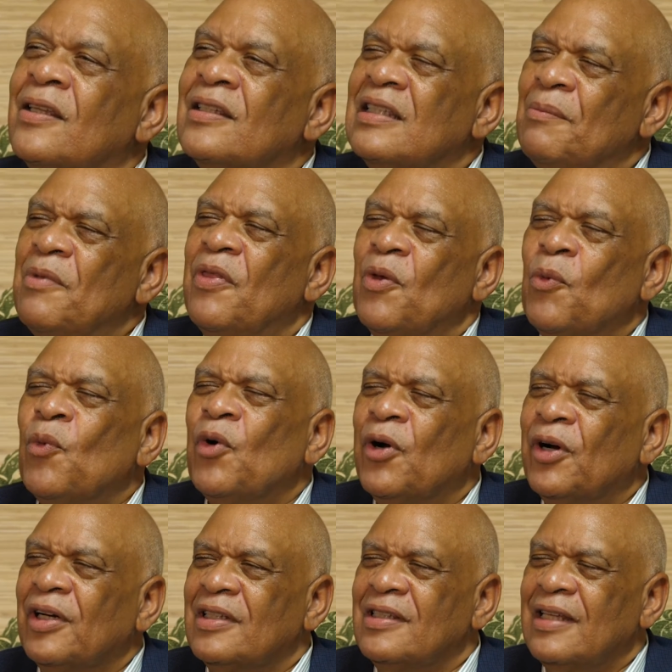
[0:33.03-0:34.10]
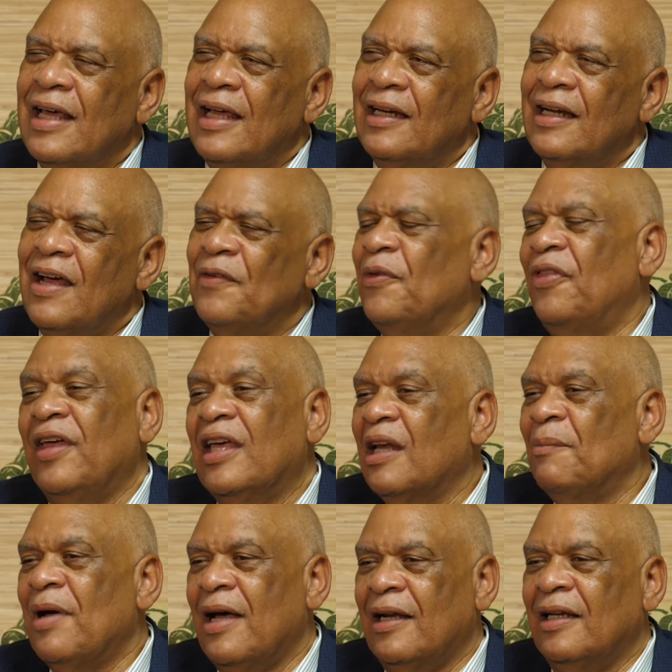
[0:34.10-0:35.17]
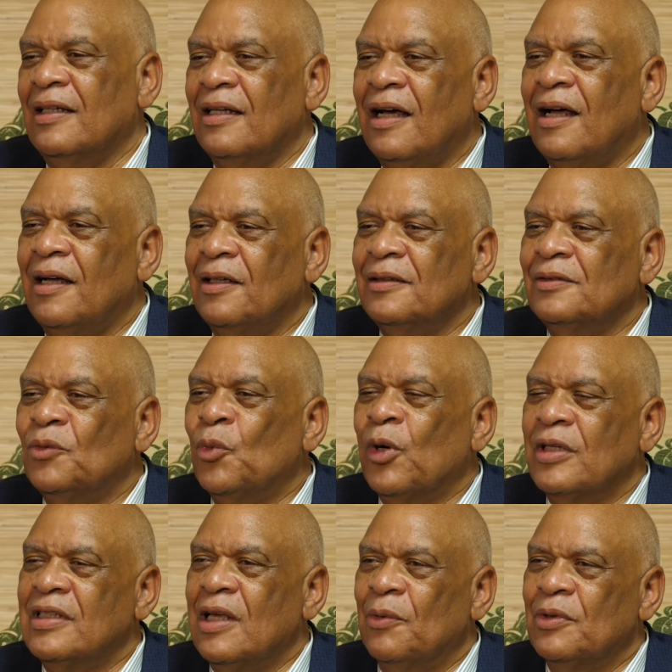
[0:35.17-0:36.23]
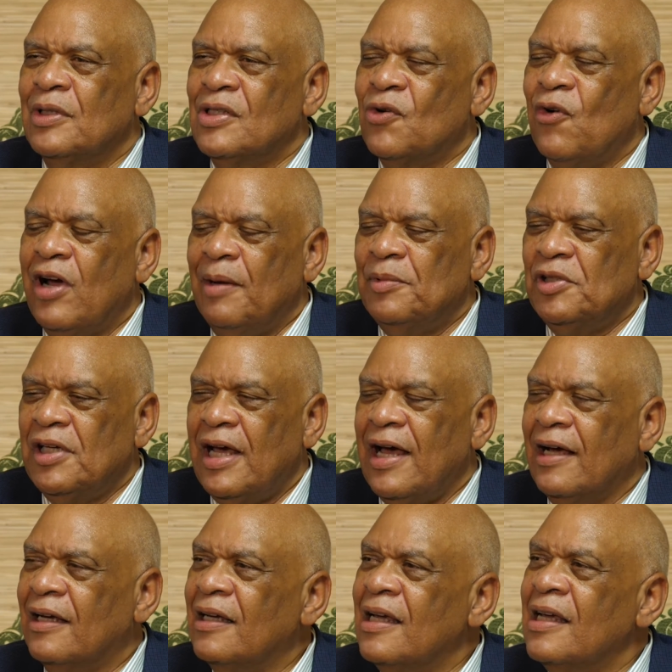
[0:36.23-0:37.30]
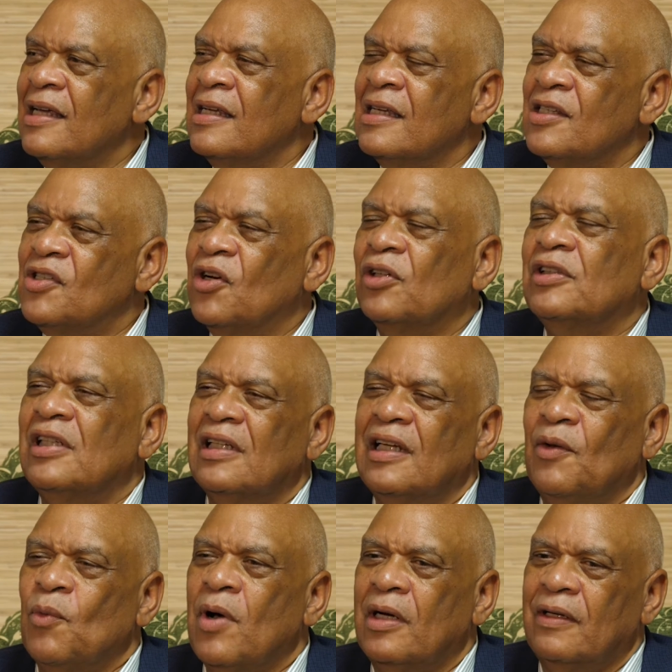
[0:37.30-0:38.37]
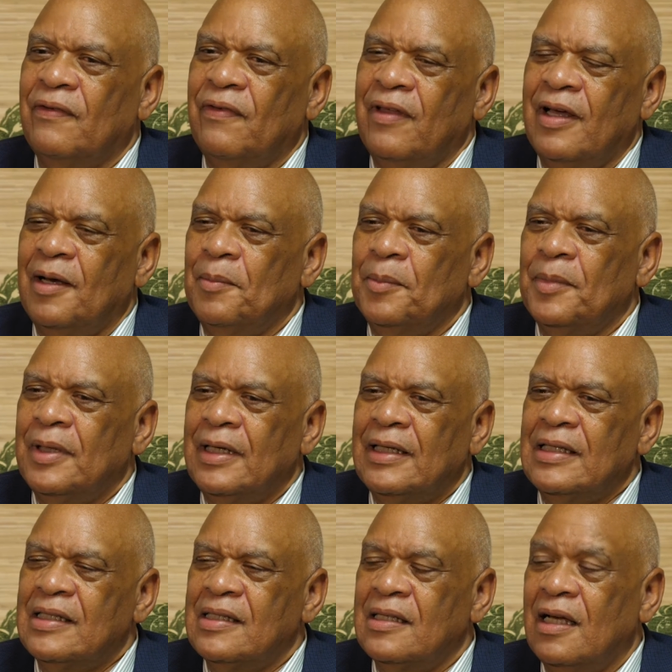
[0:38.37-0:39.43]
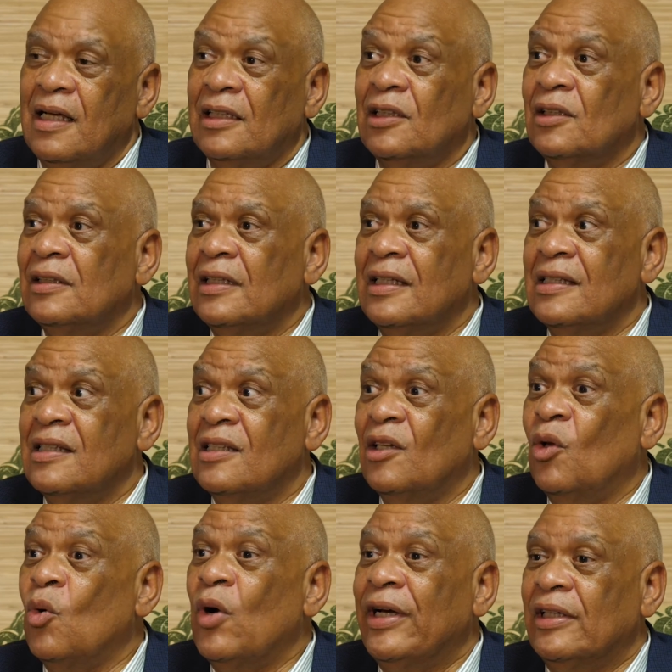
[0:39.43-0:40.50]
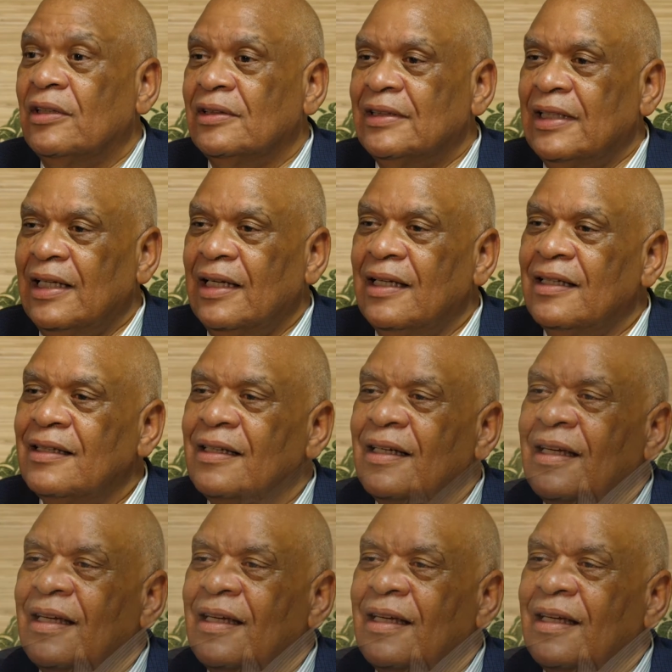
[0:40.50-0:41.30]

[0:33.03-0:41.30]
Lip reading: Some of the words that I've been thinking about it, words that would describe Jack, certainly one of them is loyalty.